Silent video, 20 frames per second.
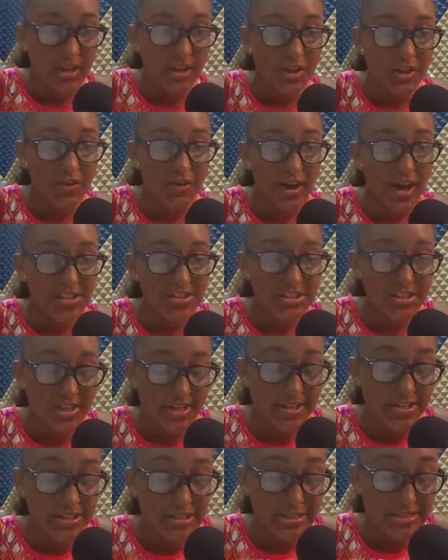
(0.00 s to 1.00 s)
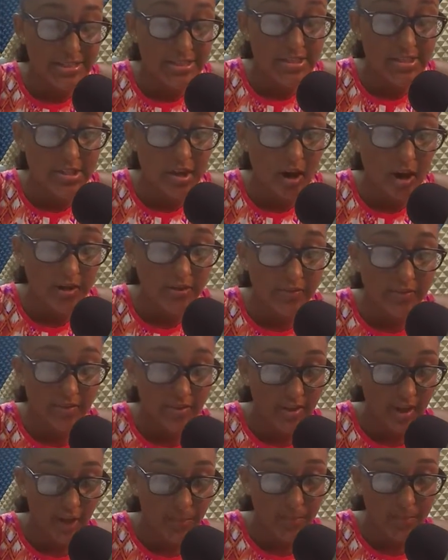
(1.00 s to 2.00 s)
Congratulations to all of the
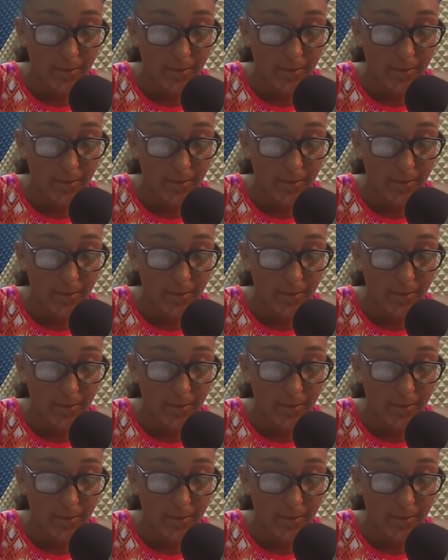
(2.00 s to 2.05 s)
young